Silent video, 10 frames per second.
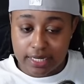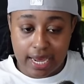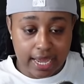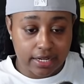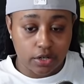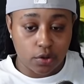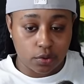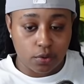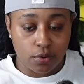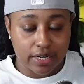I had to go to
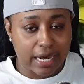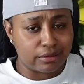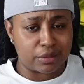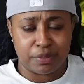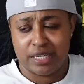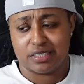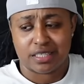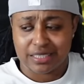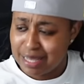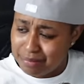court and I was pissed
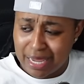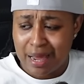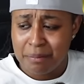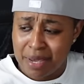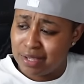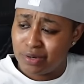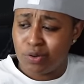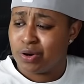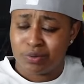because I'm like, I'm paying the lawyer.